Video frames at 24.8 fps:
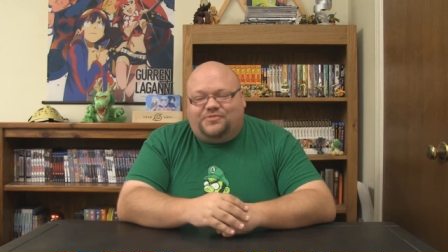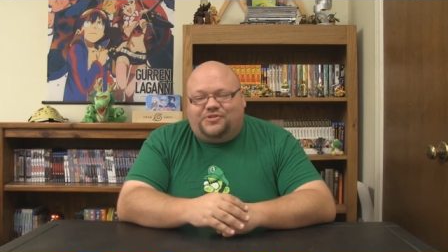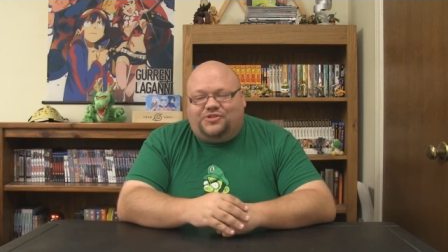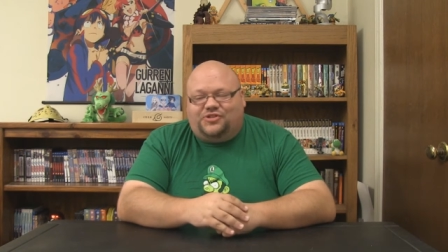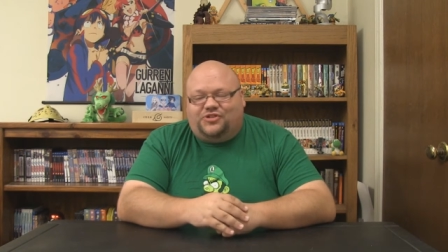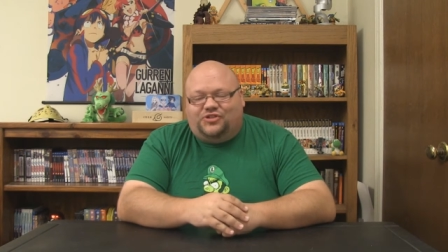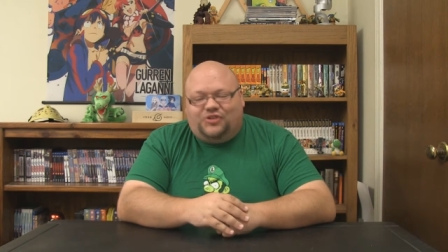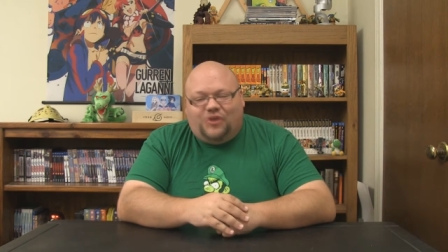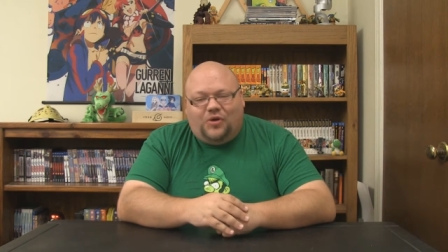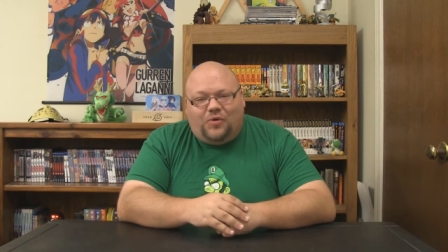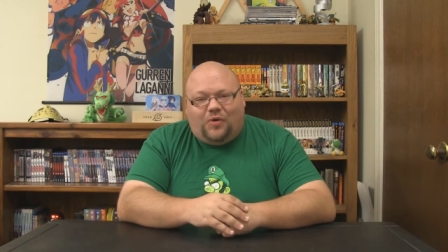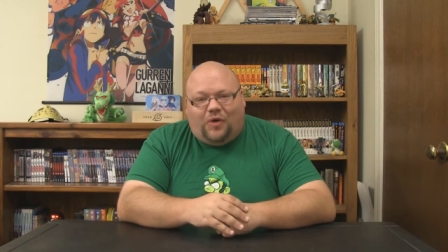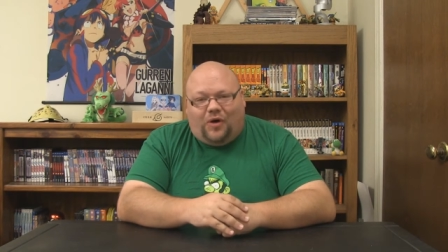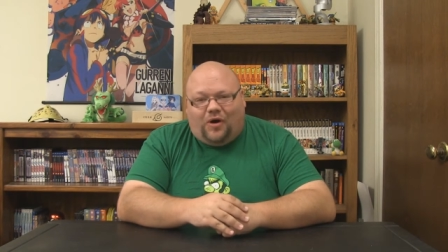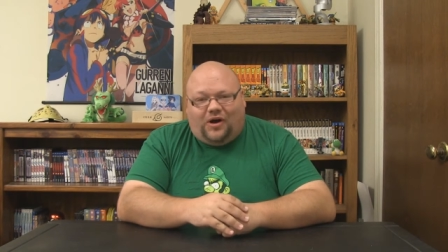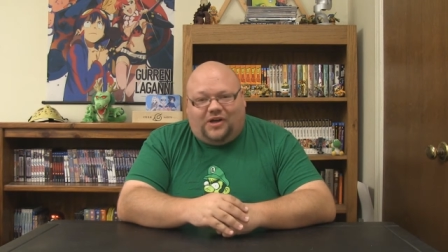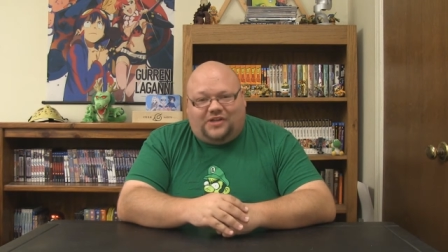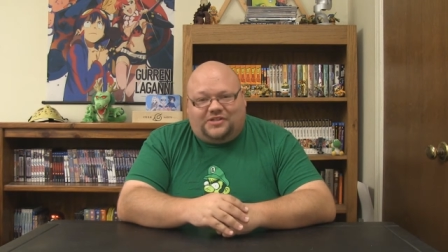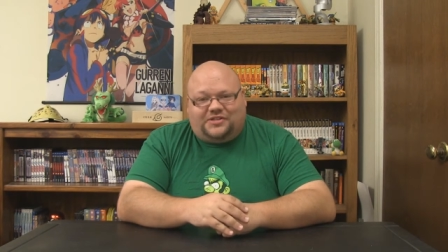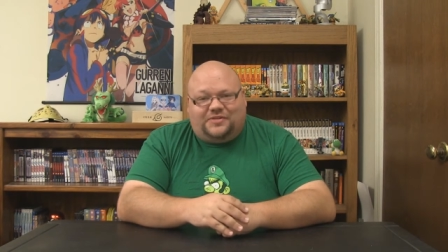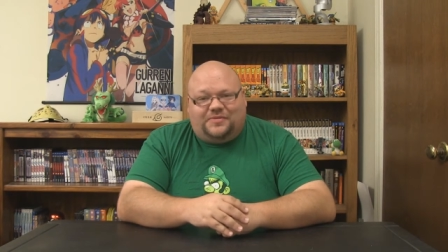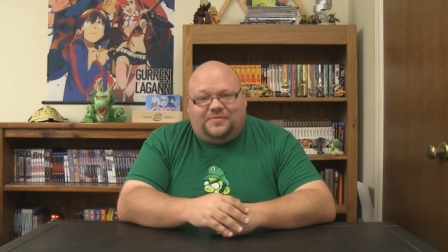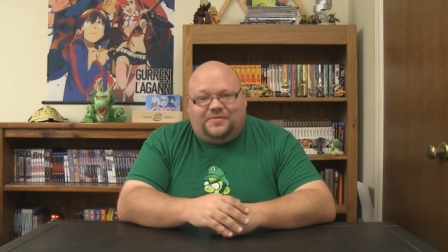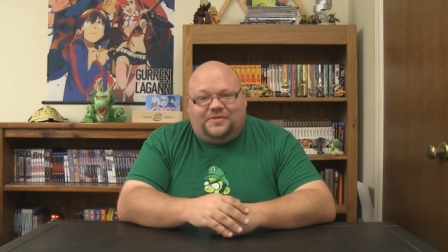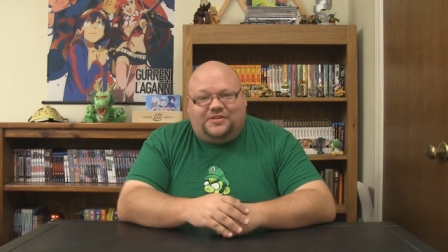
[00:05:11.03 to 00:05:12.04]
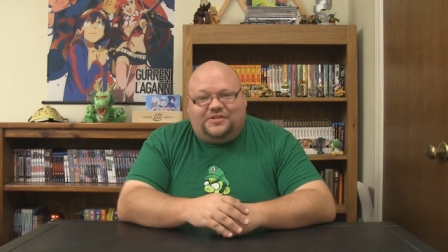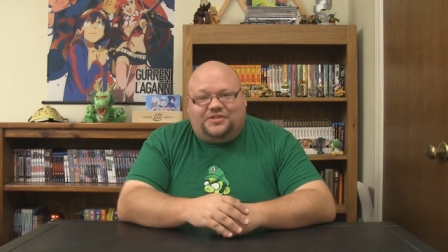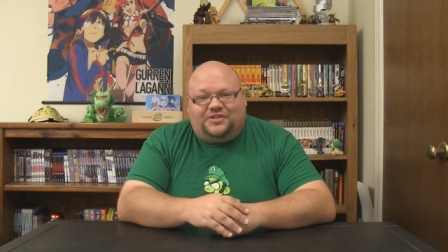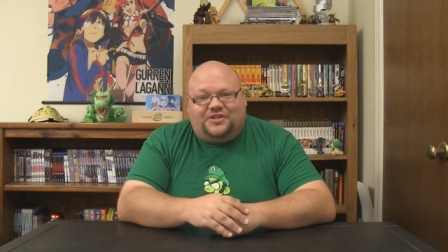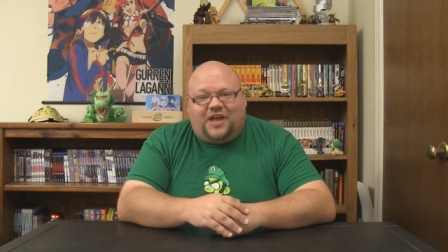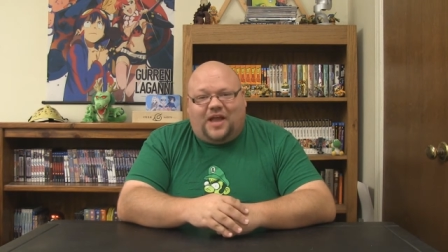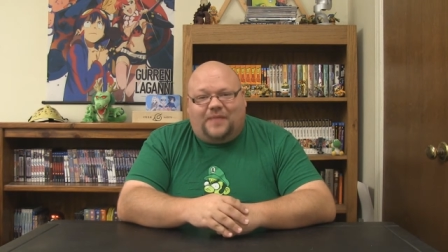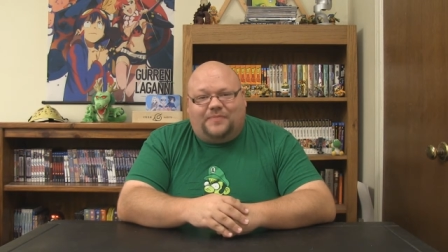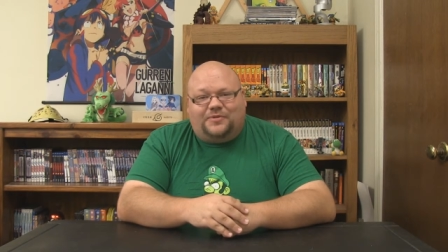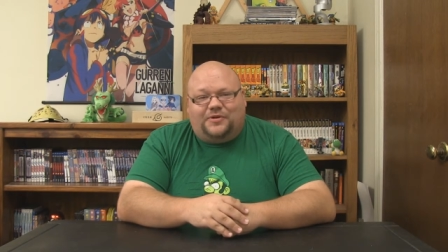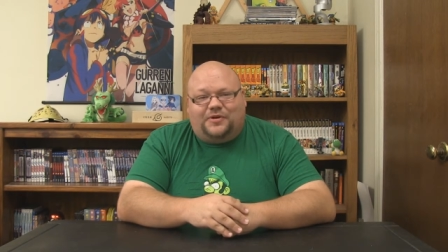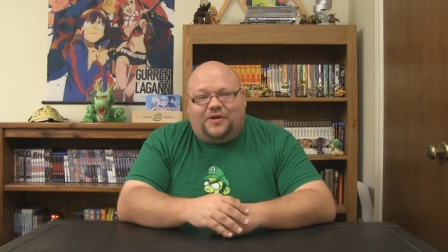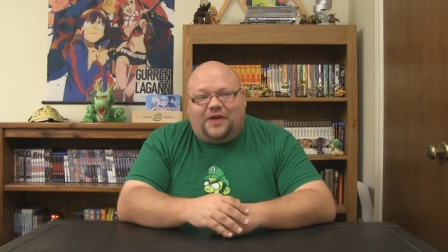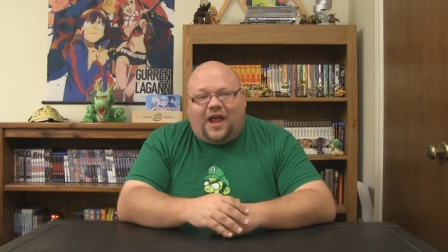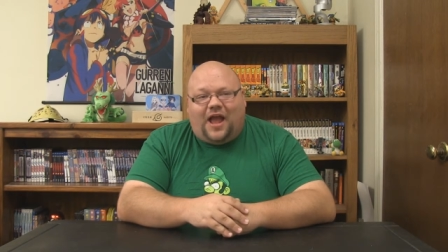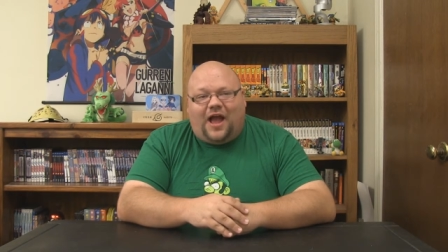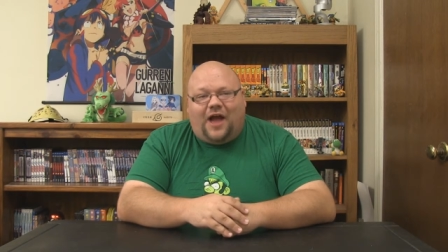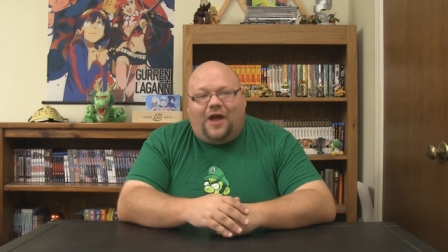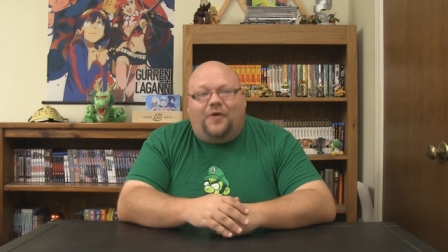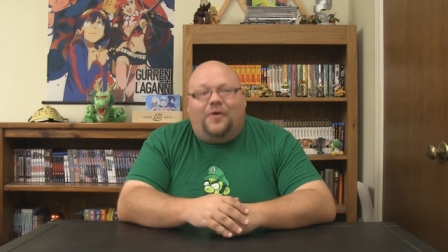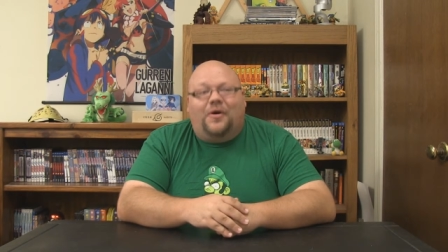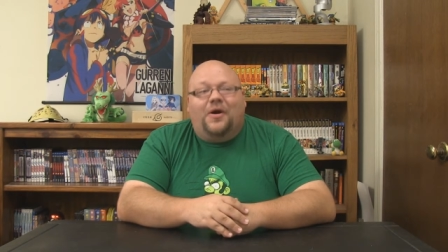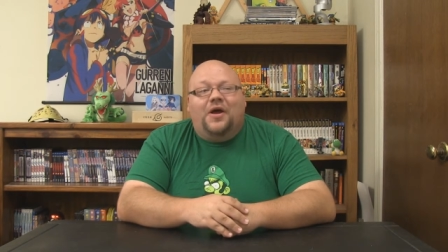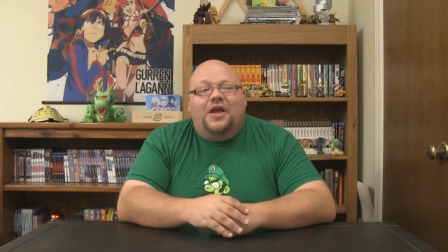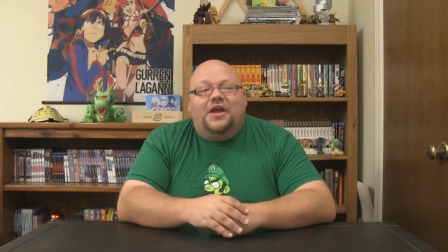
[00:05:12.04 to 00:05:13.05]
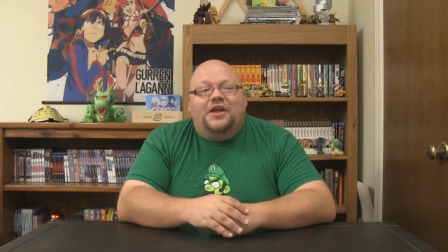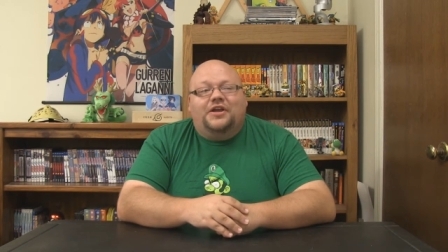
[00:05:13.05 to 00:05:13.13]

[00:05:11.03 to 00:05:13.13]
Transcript: so awesome in this chapter, how